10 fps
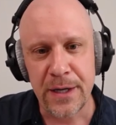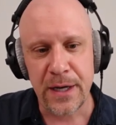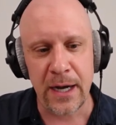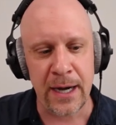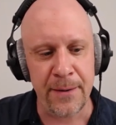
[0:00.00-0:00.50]

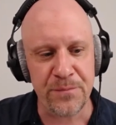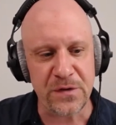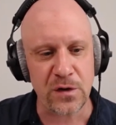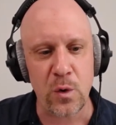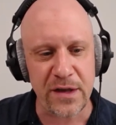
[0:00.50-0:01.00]

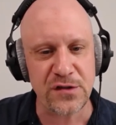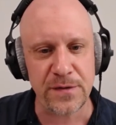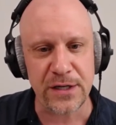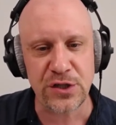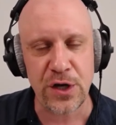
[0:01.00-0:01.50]
It's a question
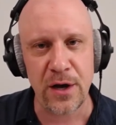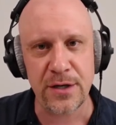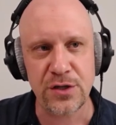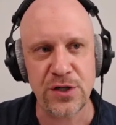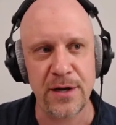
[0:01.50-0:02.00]
that
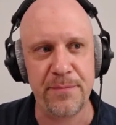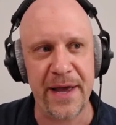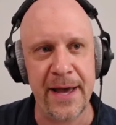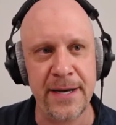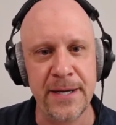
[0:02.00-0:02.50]
Sean
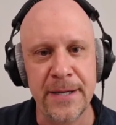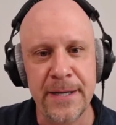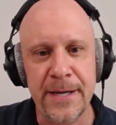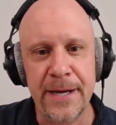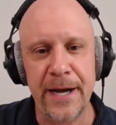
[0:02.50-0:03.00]
Penn
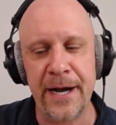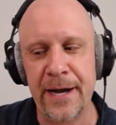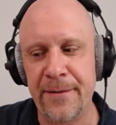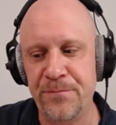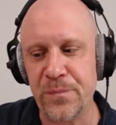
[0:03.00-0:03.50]

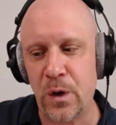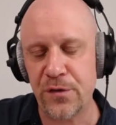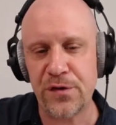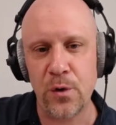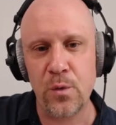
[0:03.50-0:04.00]

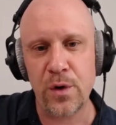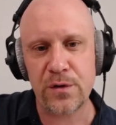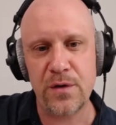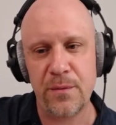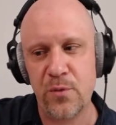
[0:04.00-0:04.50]
also
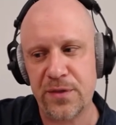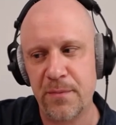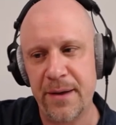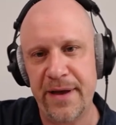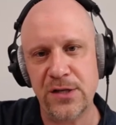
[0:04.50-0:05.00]
worked with
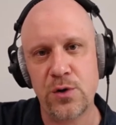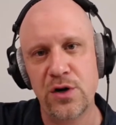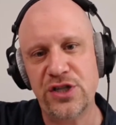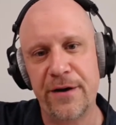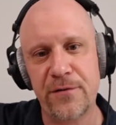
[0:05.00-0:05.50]
my mentor,
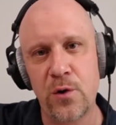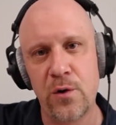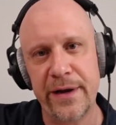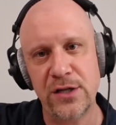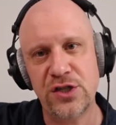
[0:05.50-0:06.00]
Jeff
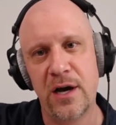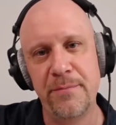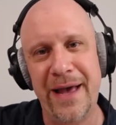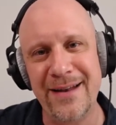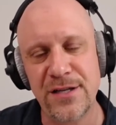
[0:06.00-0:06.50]
Corey, and Sean
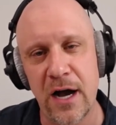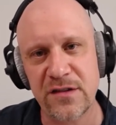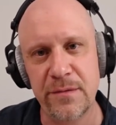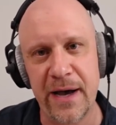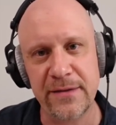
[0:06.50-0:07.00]
Penn
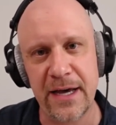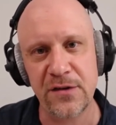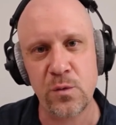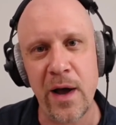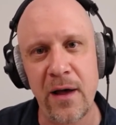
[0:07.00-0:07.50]
talks about that
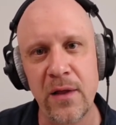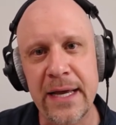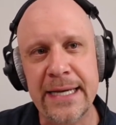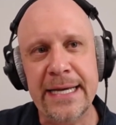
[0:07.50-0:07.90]
as well.